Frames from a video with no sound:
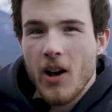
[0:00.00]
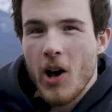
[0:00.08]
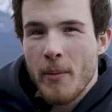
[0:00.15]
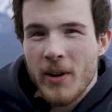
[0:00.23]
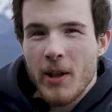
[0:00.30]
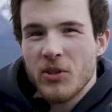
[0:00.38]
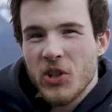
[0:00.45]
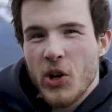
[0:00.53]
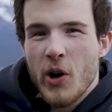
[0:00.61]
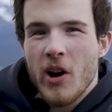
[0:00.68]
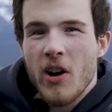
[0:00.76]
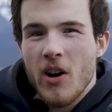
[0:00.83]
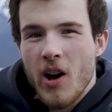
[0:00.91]
Hi, my name's
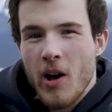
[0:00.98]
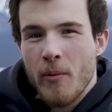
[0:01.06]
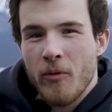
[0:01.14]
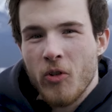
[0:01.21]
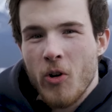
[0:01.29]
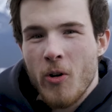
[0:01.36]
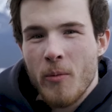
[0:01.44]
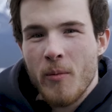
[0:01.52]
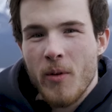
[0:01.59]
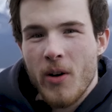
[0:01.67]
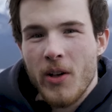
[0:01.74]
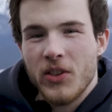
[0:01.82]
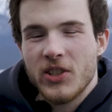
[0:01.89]
Noah. I'm from
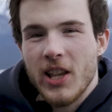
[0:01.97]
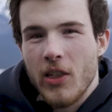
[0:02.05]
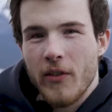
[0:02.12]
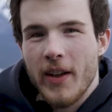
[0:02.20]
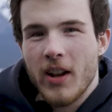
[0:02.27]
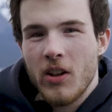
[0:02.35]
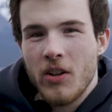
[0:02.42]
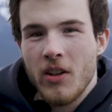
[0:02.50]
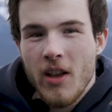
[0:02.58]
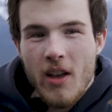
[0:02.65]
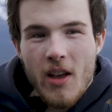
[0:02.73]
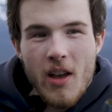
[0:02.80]
the south of England.